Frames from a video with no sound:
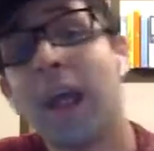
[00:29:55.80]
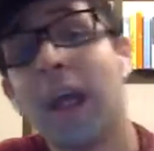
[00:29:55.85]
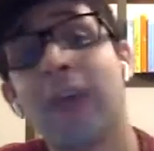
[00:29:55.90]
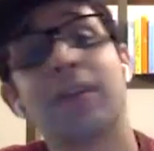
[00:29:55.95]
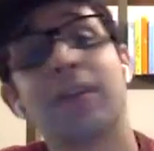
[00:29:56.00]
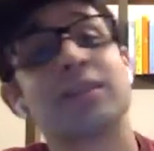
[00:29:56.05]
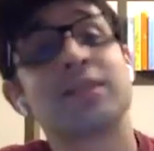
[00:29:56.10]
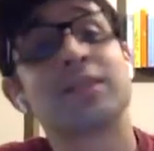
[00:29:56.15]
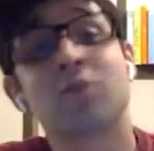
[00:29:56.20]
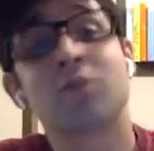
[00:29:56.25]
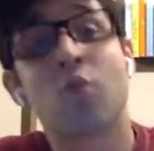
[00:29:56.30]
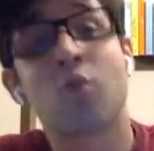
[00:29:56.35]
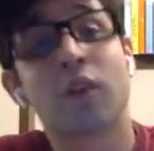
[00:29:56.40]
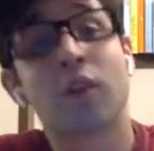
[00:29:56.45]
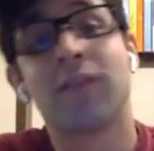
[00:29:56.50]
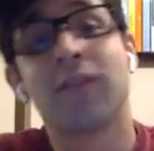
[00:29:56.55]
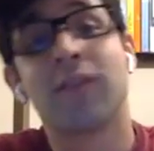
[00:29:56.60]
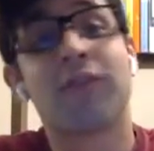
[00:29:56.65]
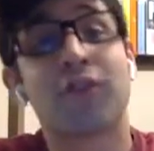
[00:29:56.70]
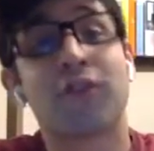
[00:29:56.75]
and then
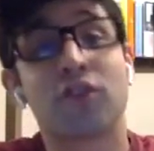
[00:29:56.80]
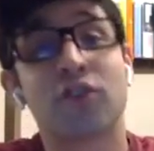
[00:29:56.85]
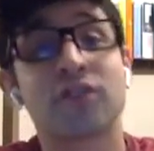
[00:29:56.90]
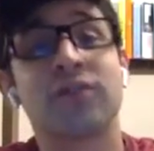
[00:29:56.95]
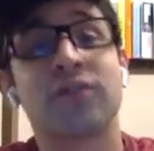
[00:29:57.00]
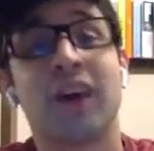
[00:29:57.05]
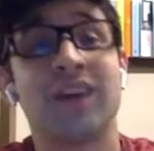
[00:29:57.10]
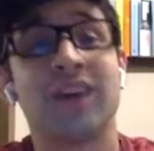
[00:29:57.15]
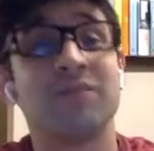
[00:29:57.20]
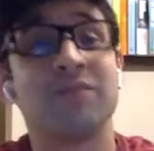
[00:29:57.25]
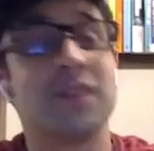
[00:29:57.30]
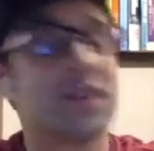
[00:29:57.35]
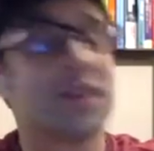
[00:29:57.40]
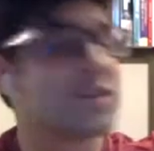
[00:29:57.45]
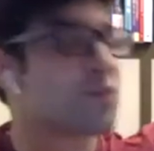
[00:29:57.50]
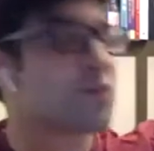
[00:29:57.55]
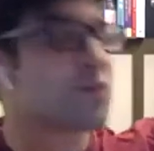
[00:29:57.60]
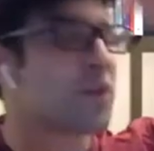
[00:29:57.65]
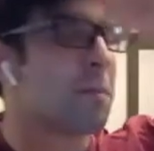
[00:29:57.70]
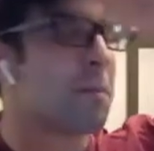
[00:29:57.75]
scoring the first 5
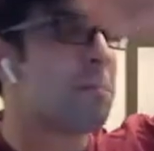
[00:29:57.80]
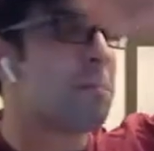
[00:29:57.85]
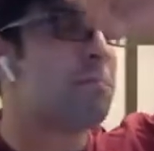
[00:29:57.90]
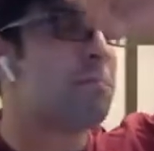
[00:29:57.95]
minutes with a